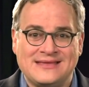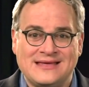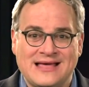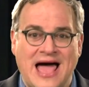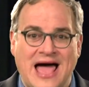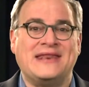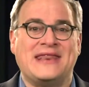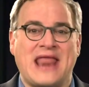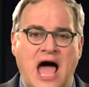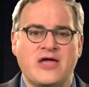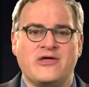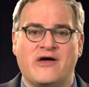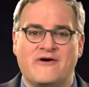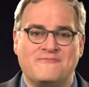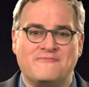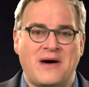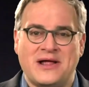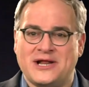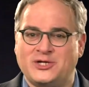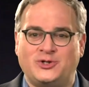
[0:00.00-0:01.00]
And now you
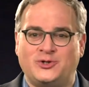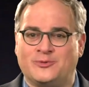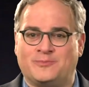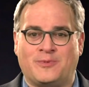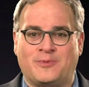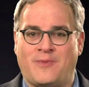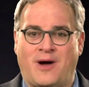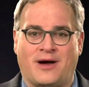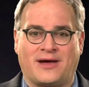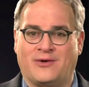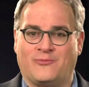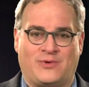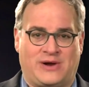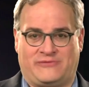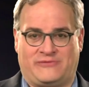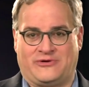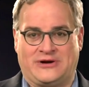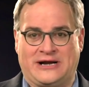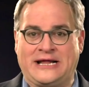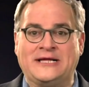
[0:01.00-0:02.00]
have Money Supermarket,
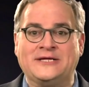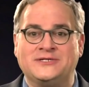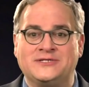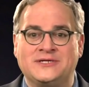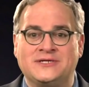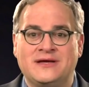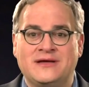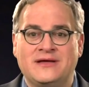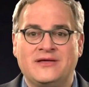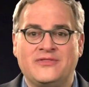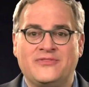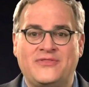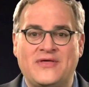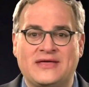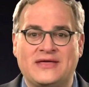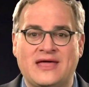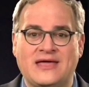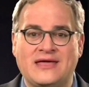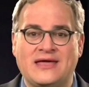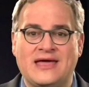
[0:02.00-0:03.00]
whatever it is,
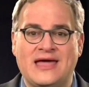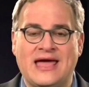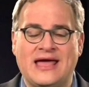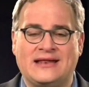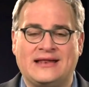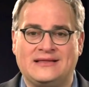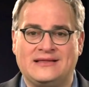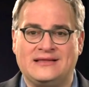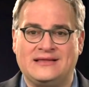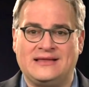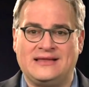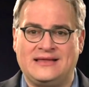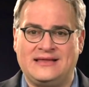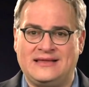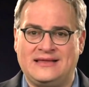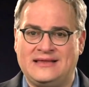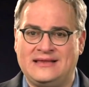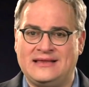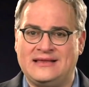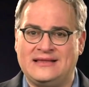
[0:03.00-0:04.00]
thinking it
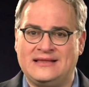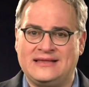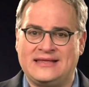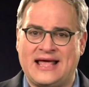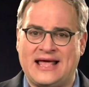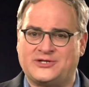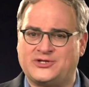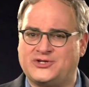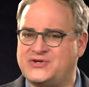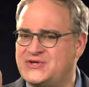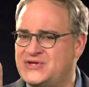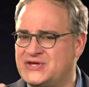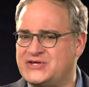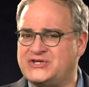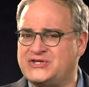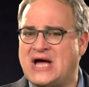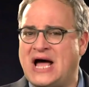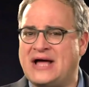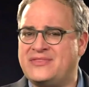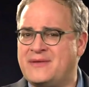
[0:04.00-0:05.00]
gets to
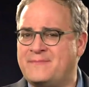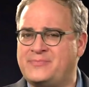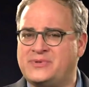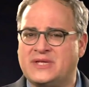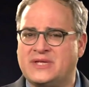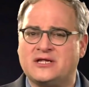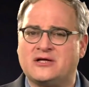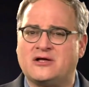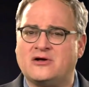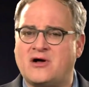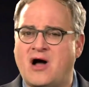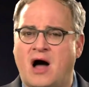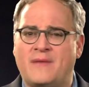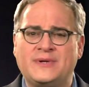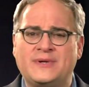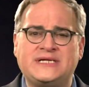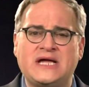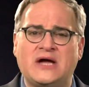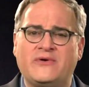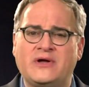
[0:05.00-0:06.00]
decide the political
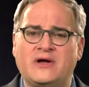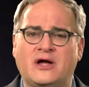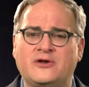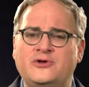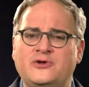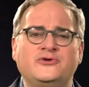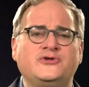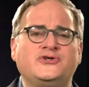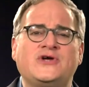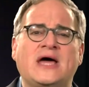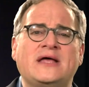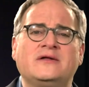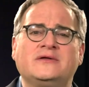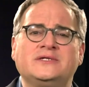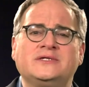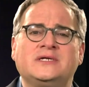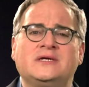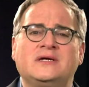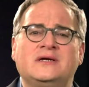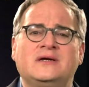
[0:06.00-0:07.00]
commentary on news
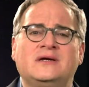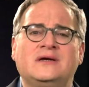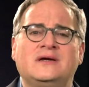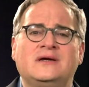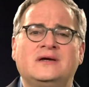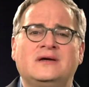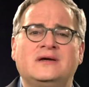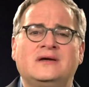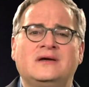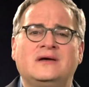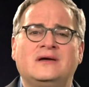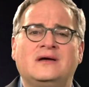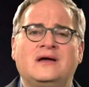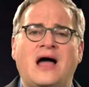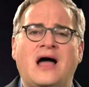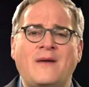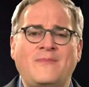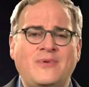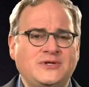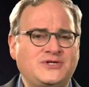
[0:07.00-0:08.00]
channels?
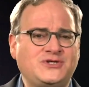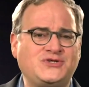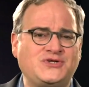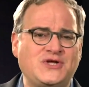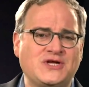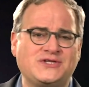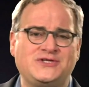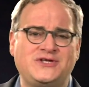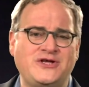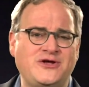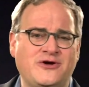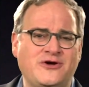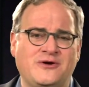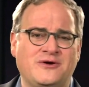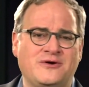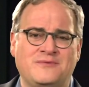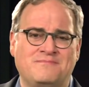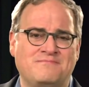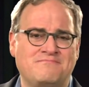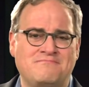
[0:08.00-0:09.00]
How about stick to
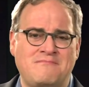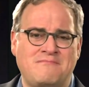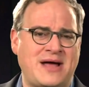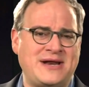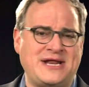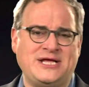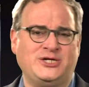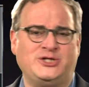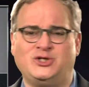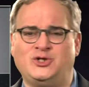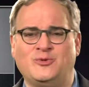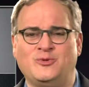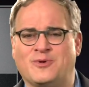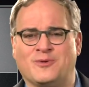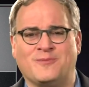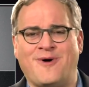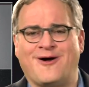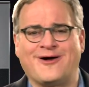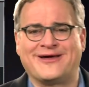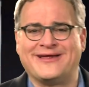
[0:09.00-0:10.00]
your money
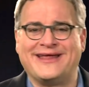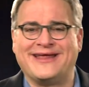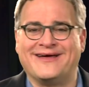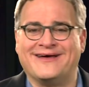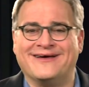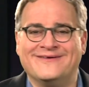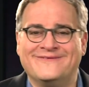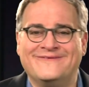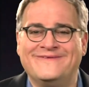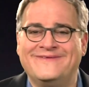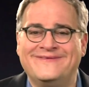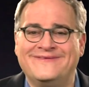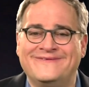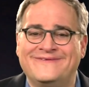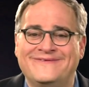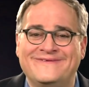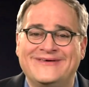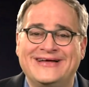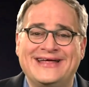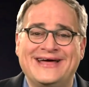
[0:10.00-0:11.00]
supermarketing,
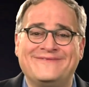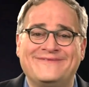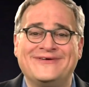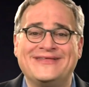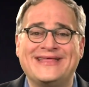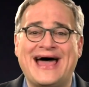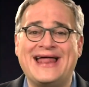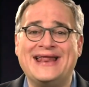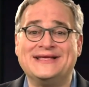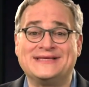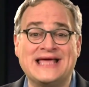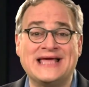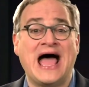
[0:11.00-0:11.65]
whatever that is.